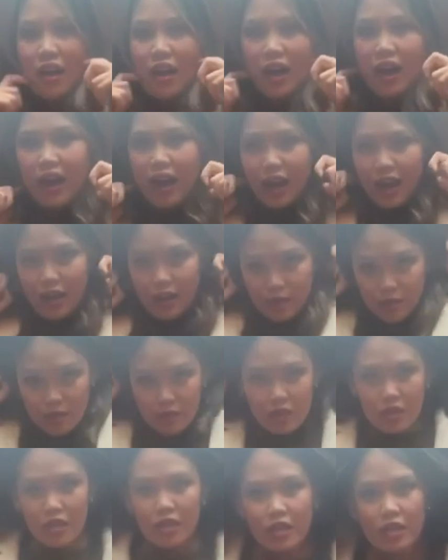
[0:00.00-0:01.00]
I'm
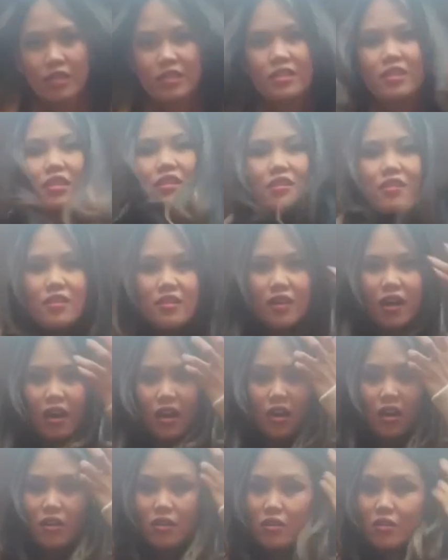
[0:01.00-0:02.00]
good to
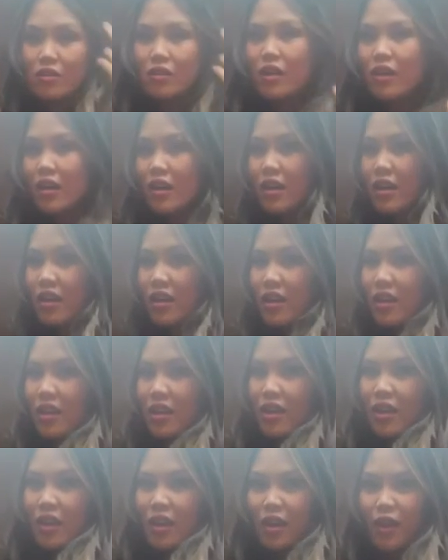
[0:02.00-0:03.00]
go.
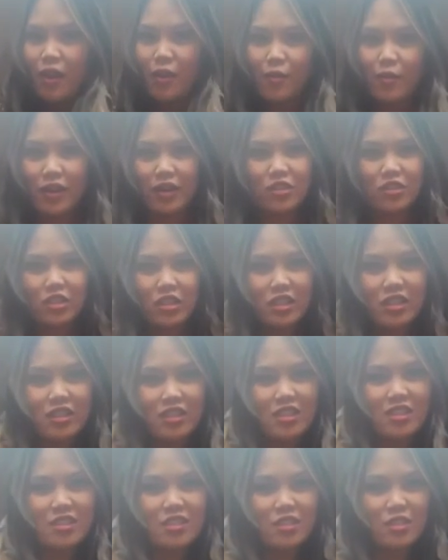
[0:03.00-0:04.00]
I'm actually,
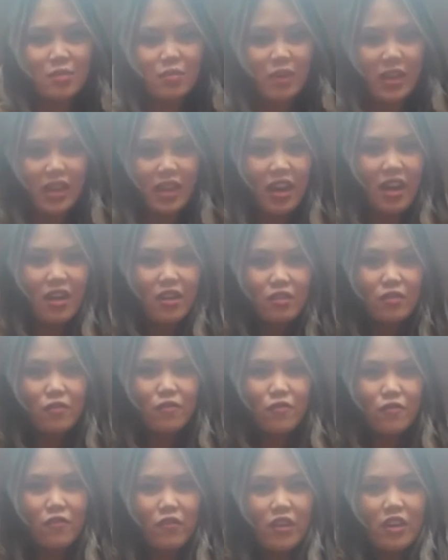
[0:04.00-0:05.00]
this is my
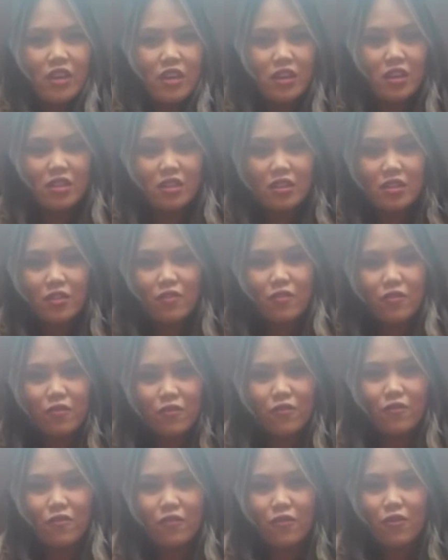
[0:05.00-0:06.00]
outfit
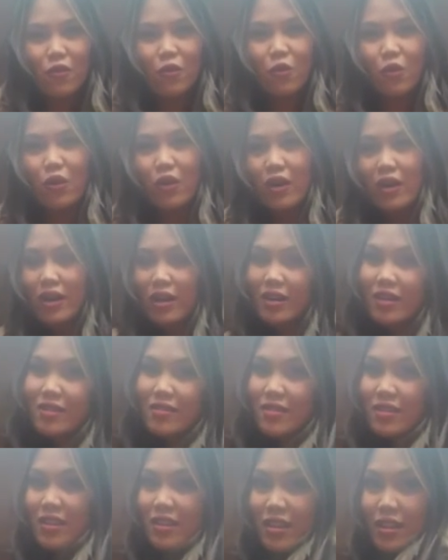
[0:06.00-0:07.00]
for
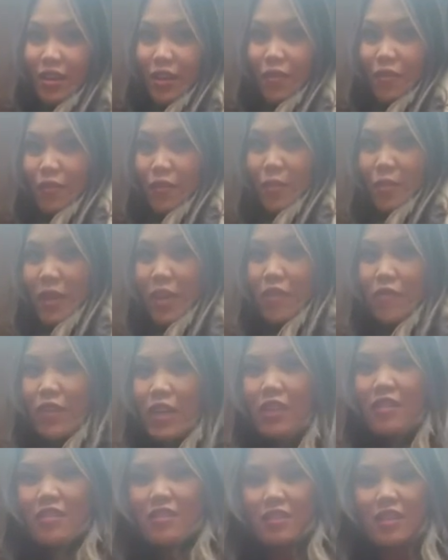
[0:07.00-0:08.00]
for my
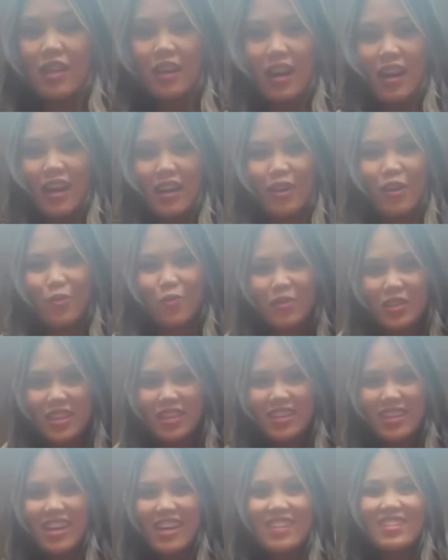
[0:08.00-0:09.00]
event. I hope that you
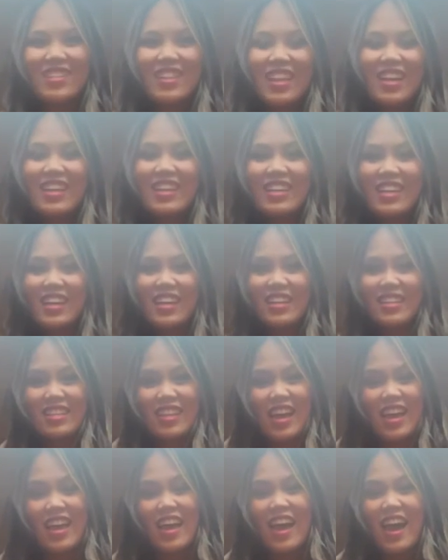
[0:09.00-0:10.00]
guys like it
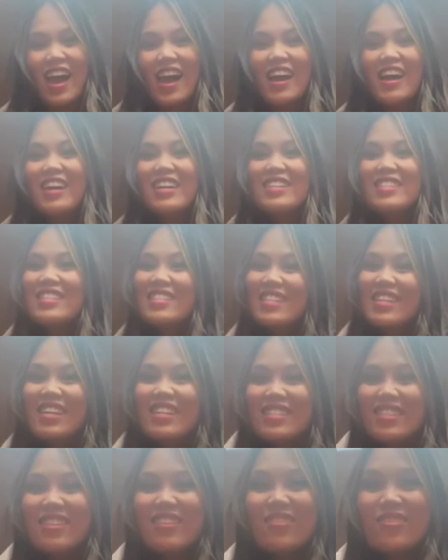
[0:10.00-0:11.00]
and stay
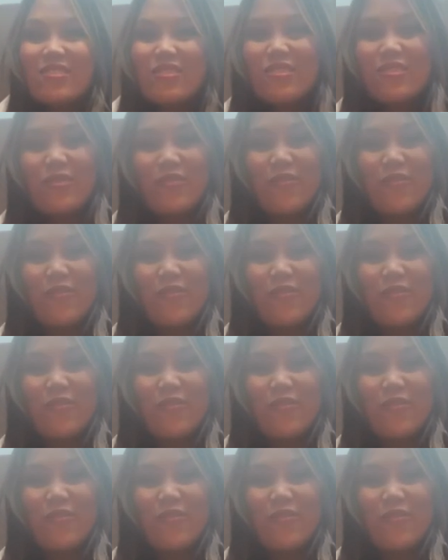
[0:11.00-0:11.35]
tuned